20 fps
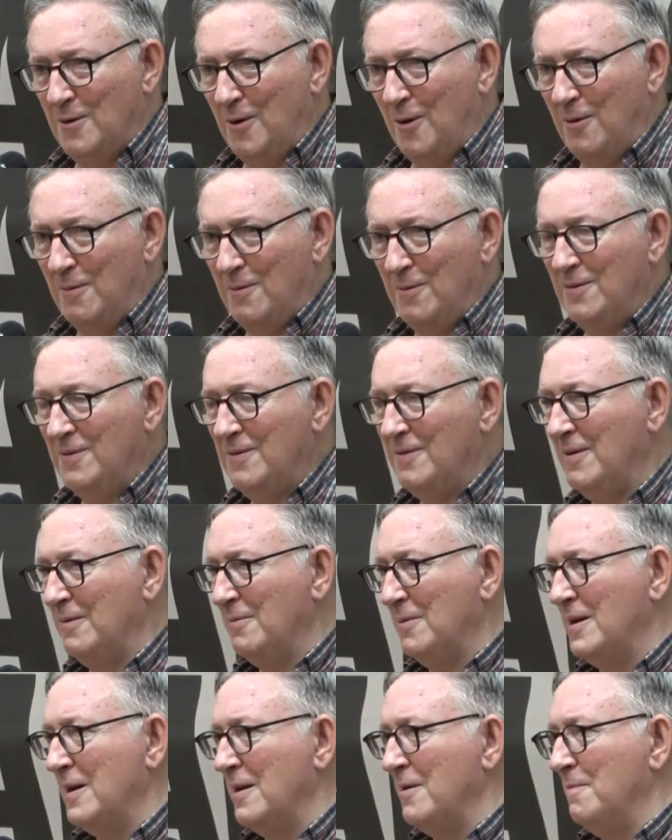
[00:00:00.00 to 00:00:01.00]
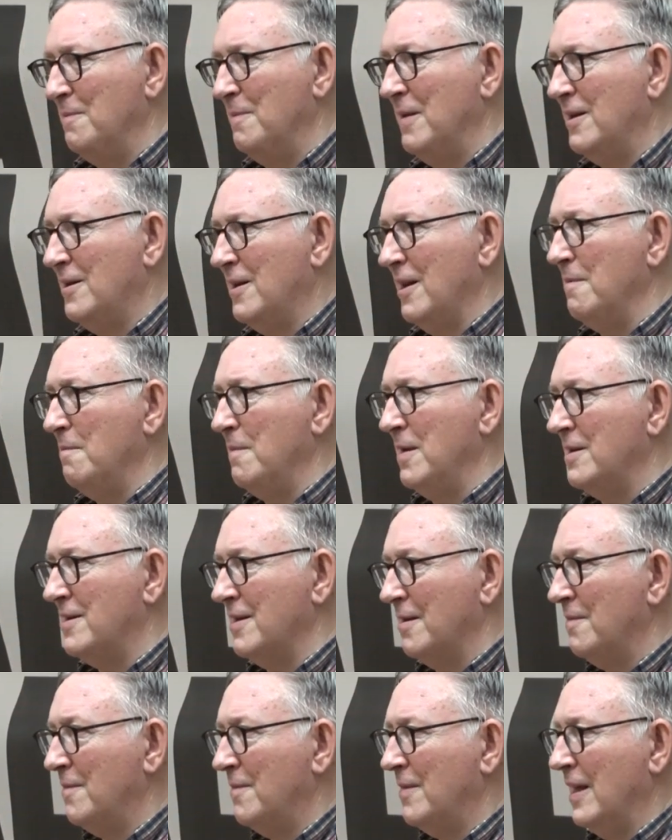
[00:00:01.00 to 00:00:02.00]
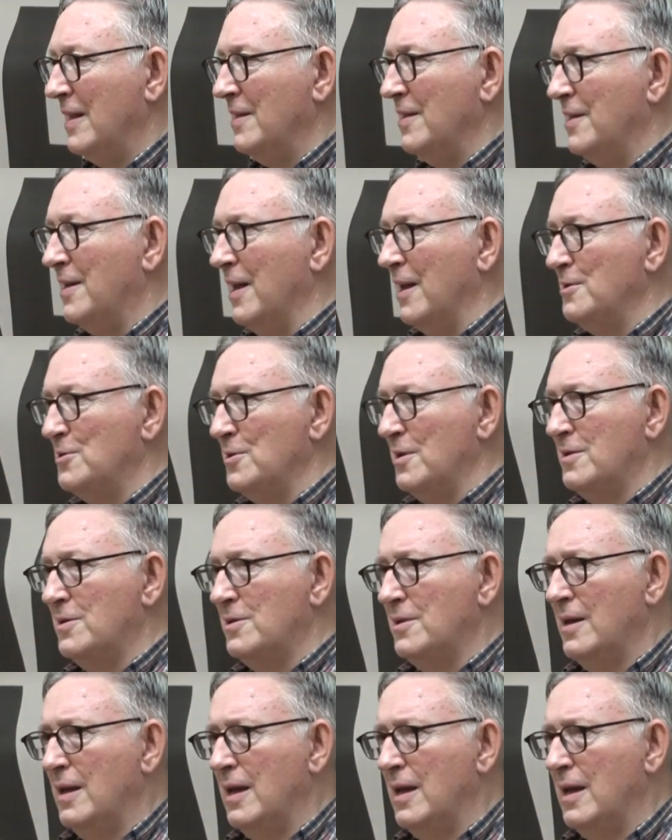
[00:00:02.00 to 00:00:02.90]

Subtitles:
No, you didn't meet him in the dungeons.